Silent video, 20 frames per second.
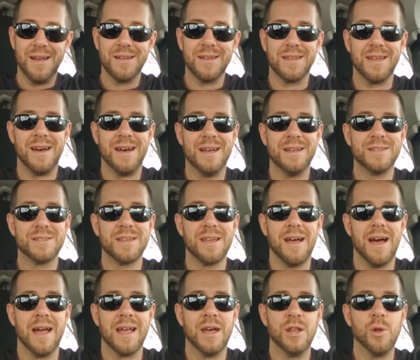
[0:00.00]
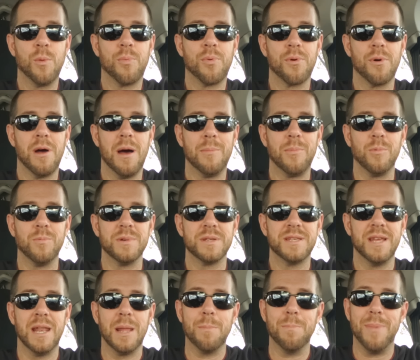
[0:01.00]
Guys, I got no problem with
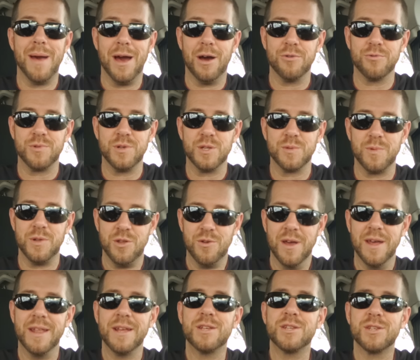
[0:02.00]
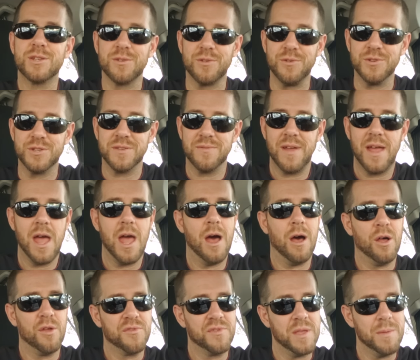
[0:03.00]
setting boundaries when you get exclusive.
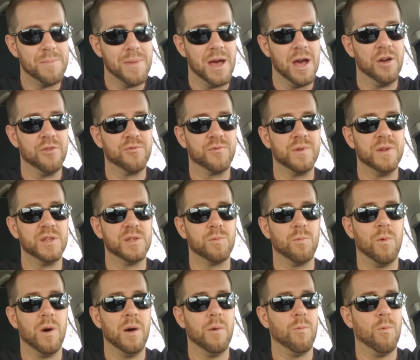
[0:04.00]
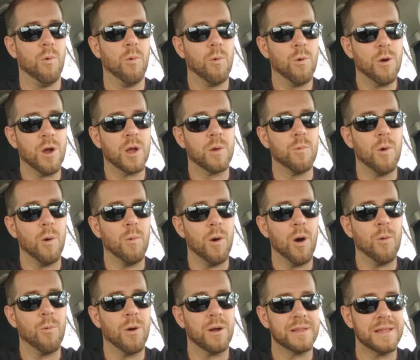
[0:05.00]
Healthy boundaries, what will work, what
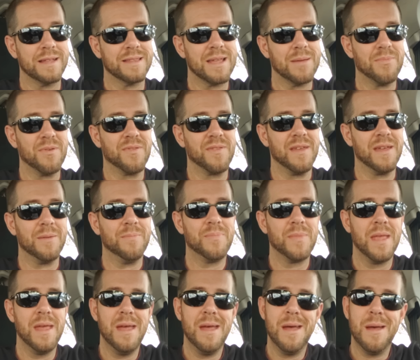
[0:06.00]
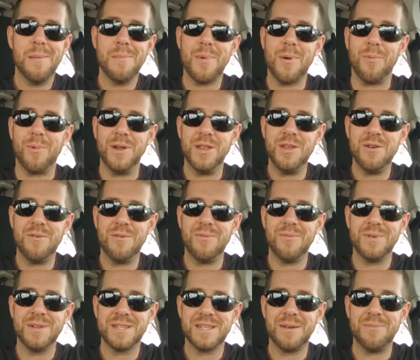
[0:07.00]
won't work, that type of thing. But
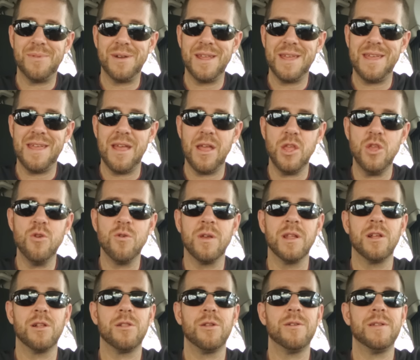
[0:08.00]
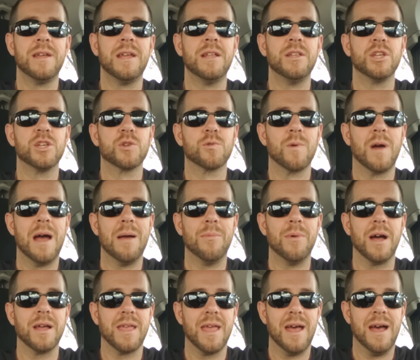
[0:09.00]
when somebody, you can clearly describe
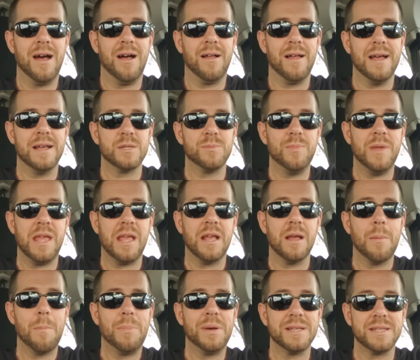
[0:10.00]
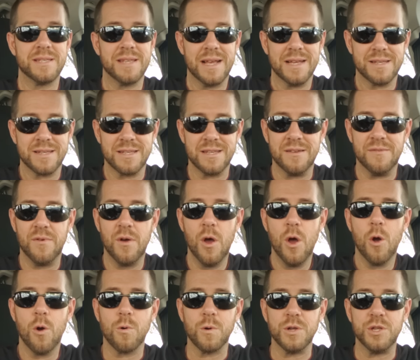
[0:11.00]
a gal as being possessive
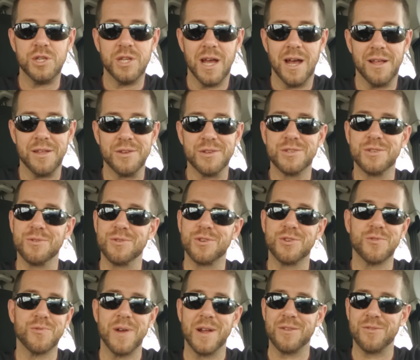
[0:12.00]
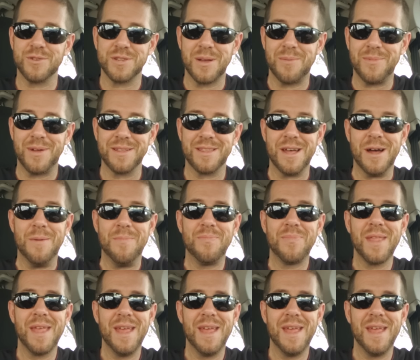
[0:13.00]
or jealous or strict or something like that,